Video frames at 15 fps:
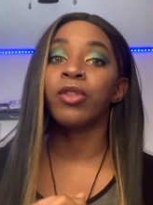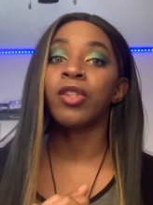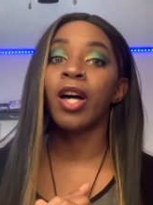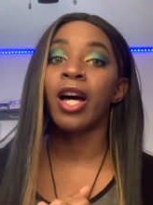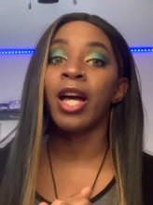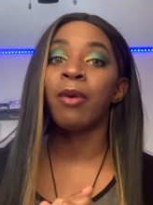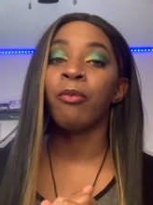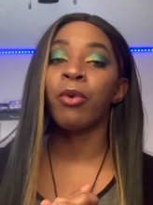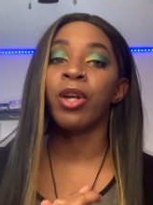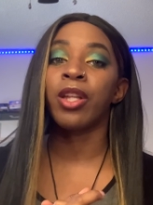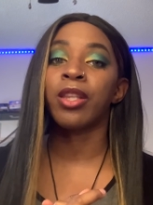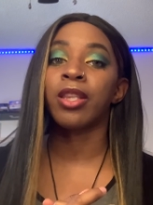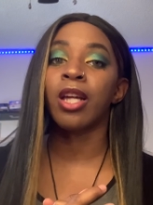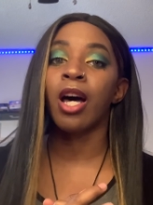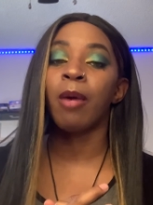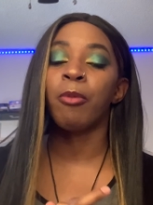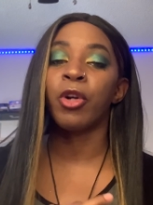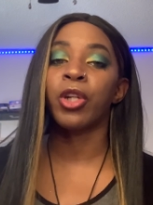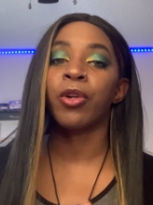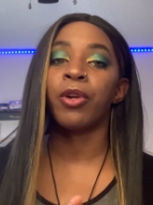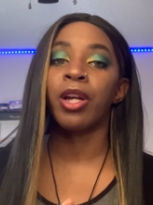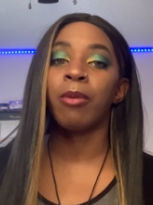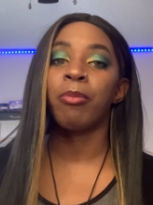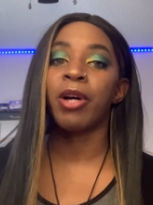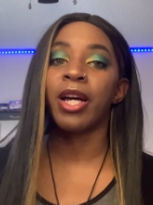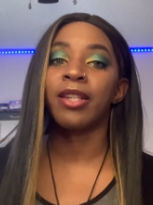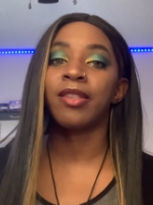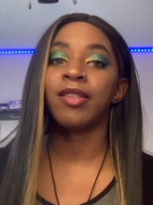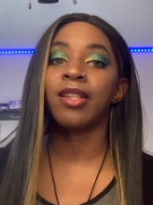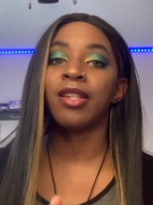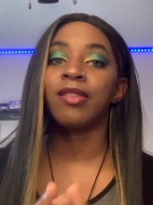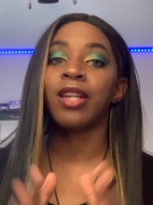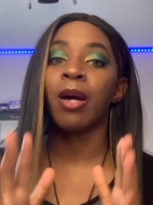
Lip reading: time with Mercury and Pisces.